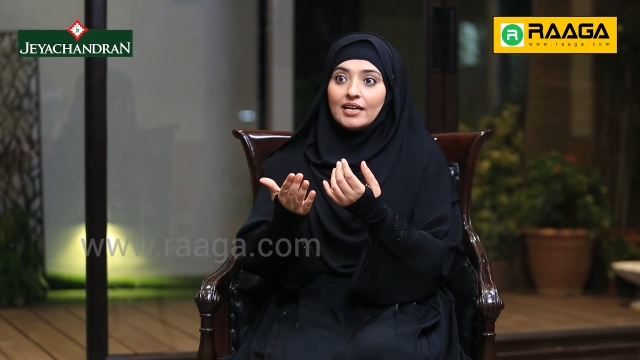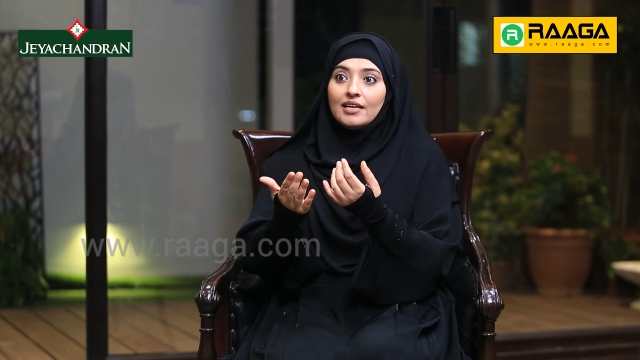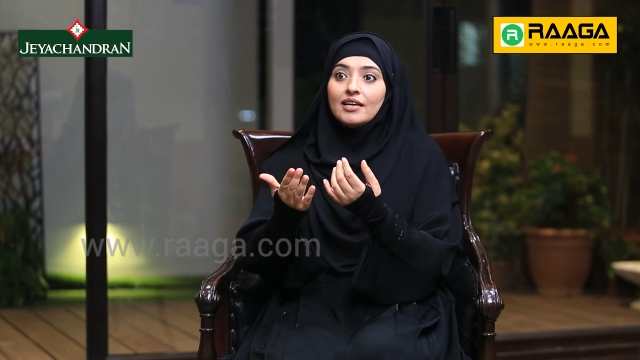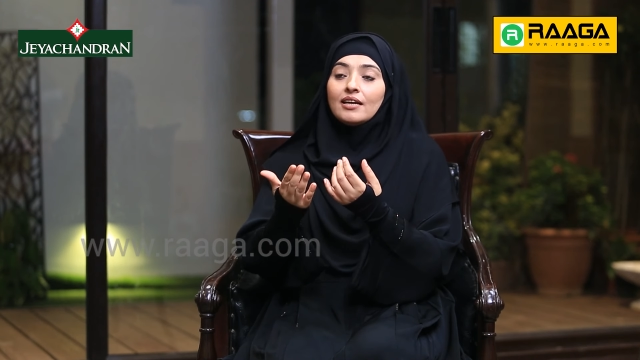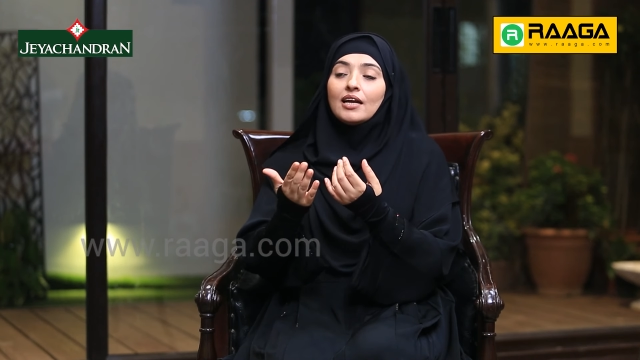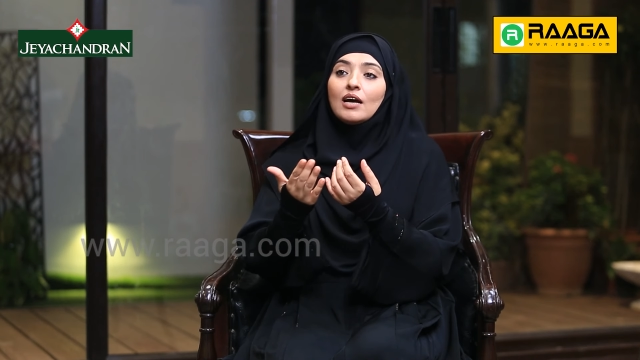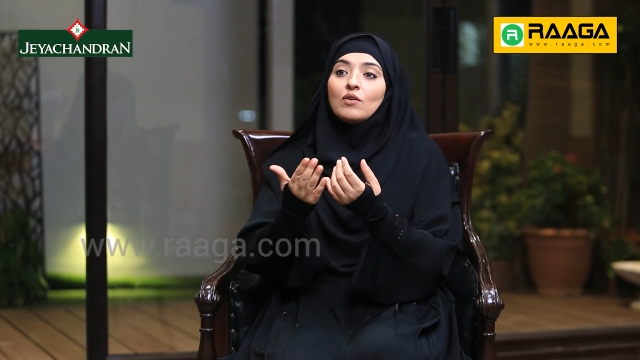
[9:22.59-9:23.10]

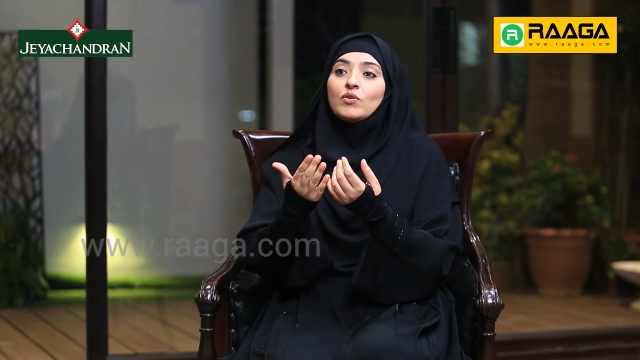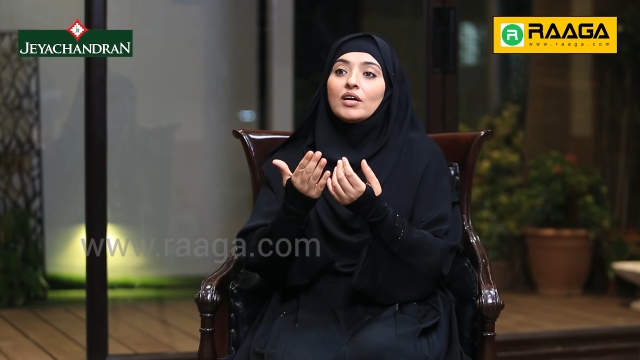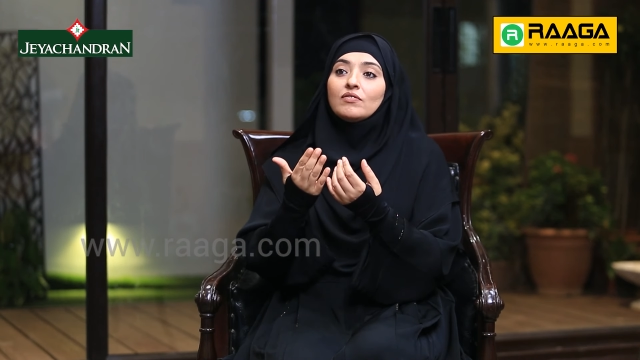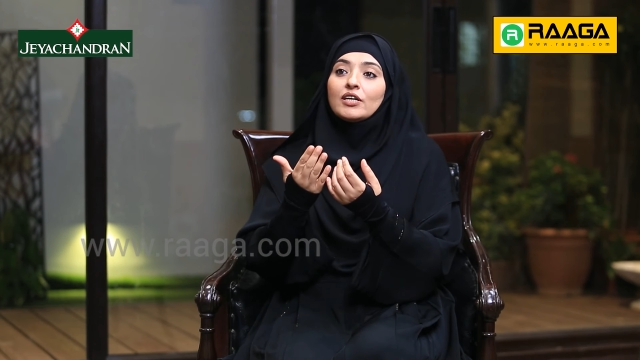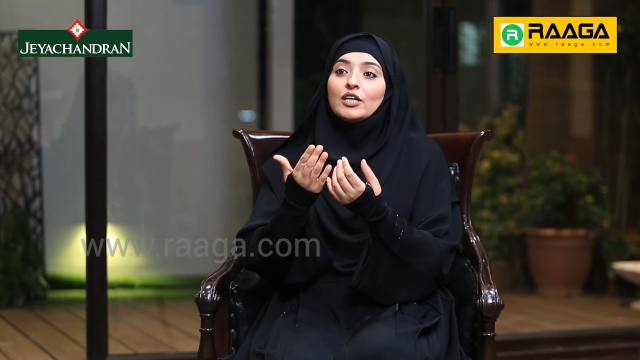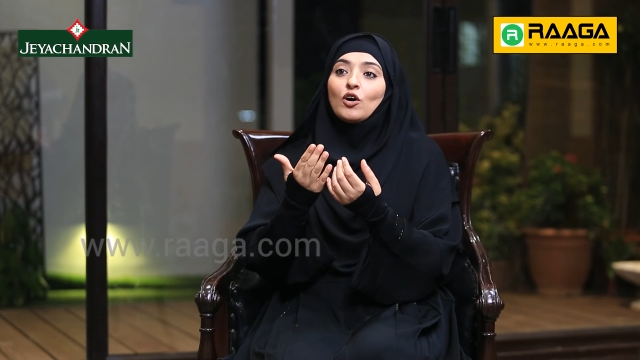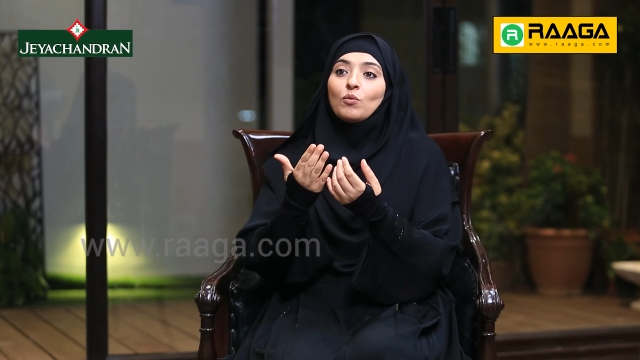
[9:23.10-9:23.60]
Illana I would
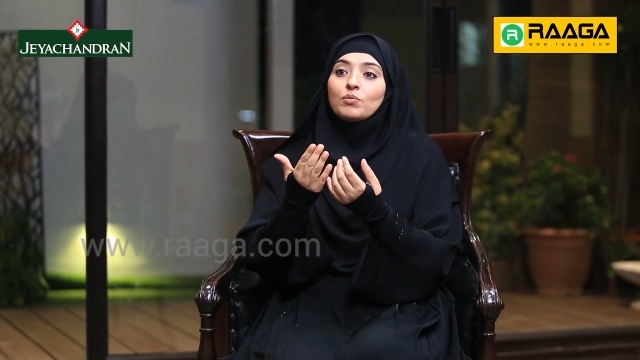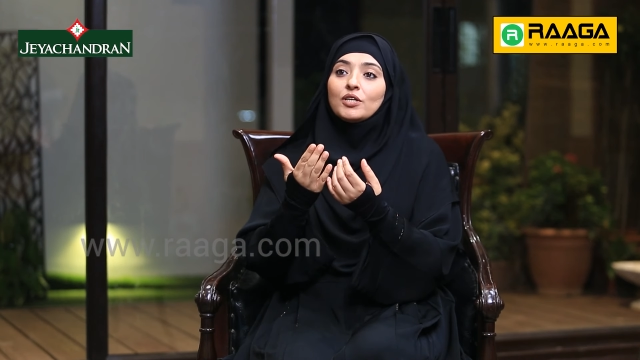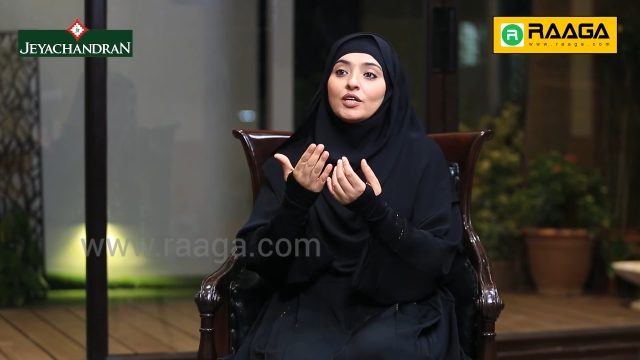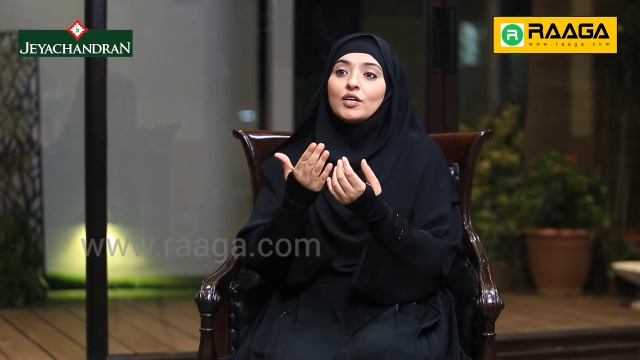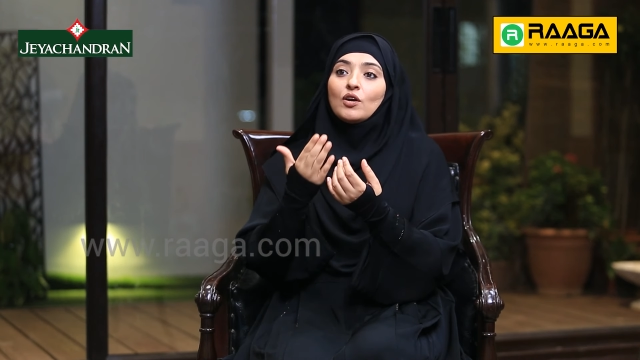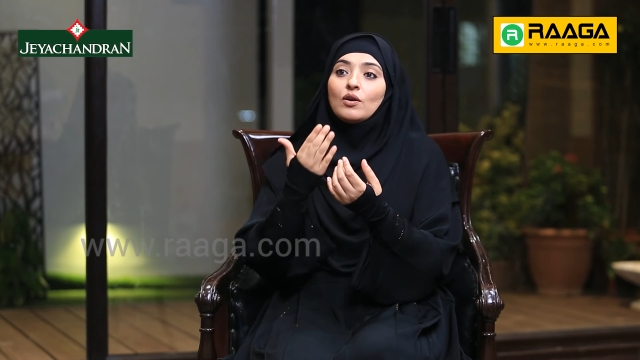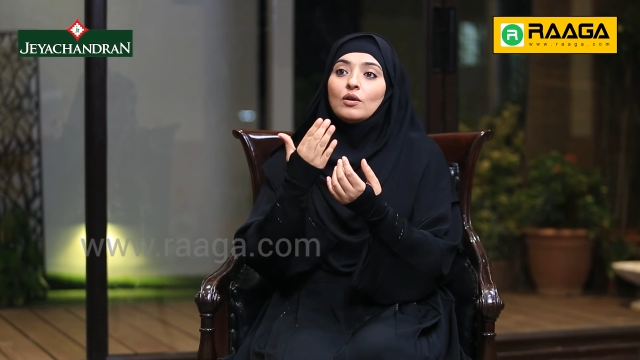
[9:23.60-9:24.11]
have
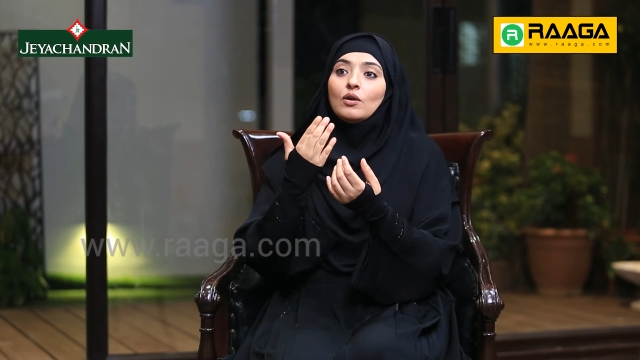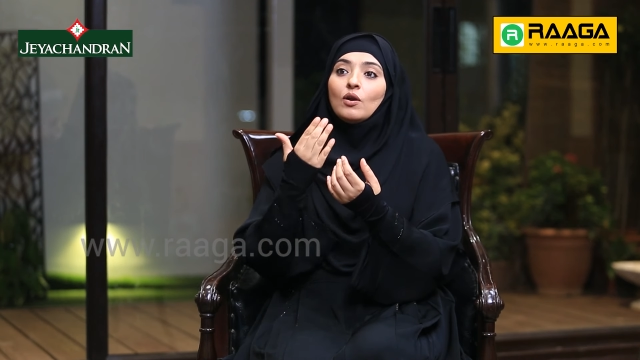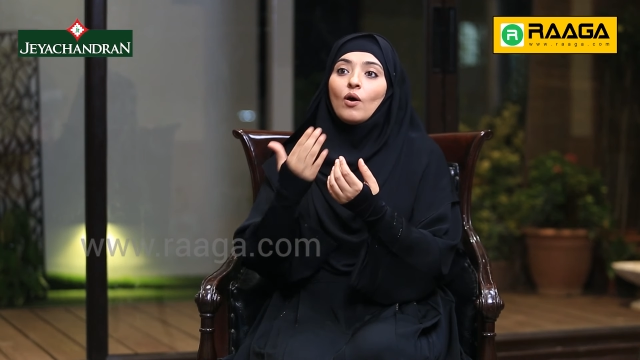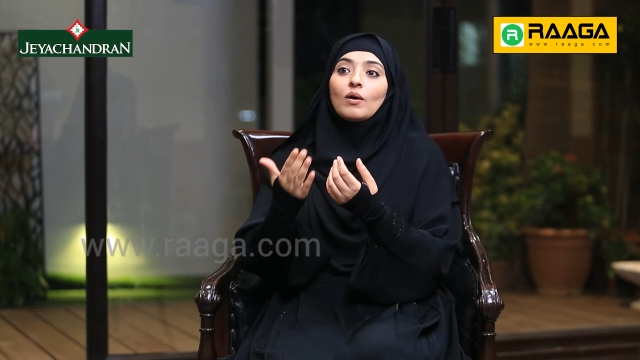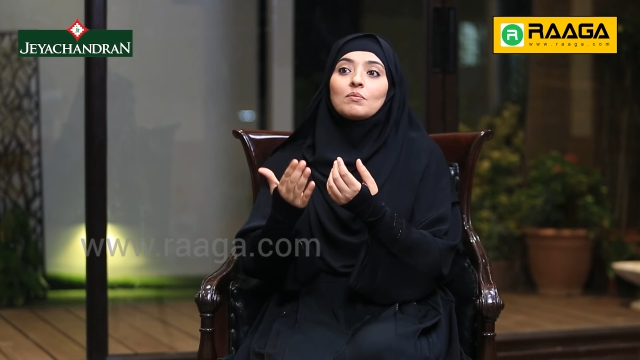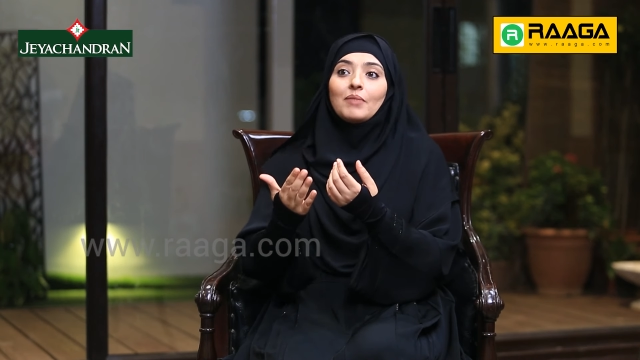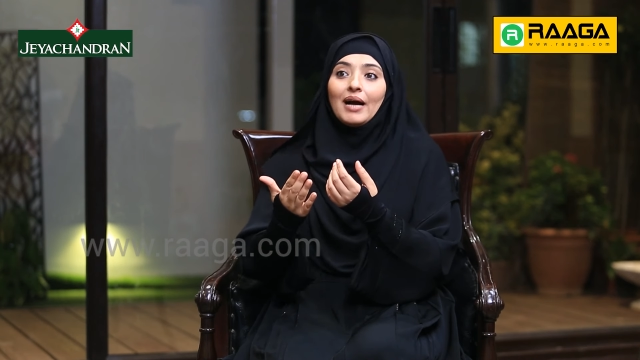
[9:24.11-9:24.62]
adopted
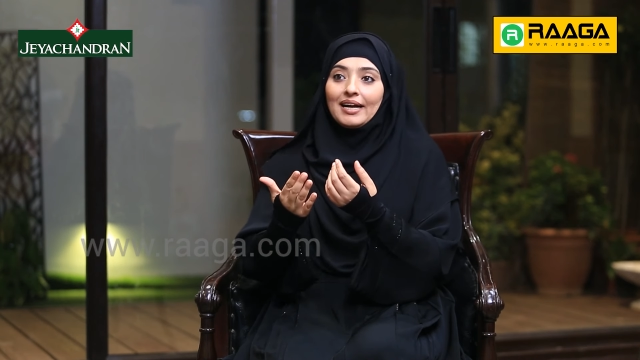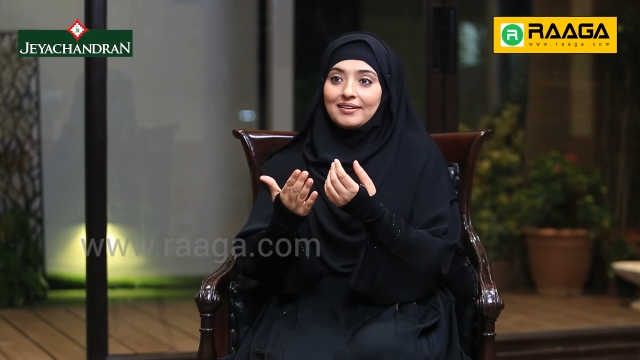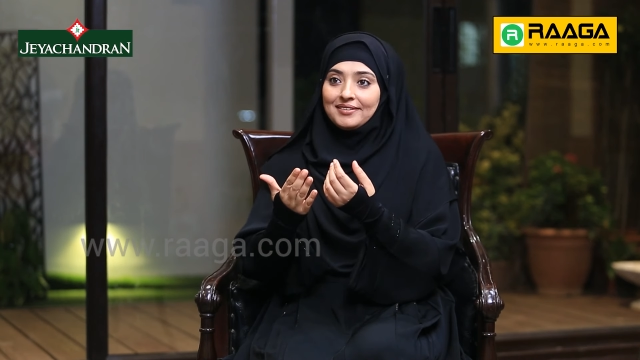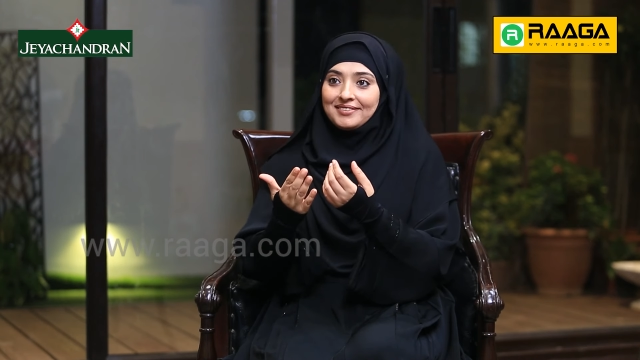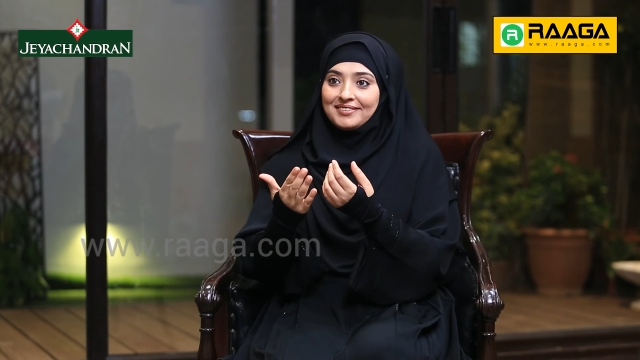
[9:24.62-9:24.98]
long back.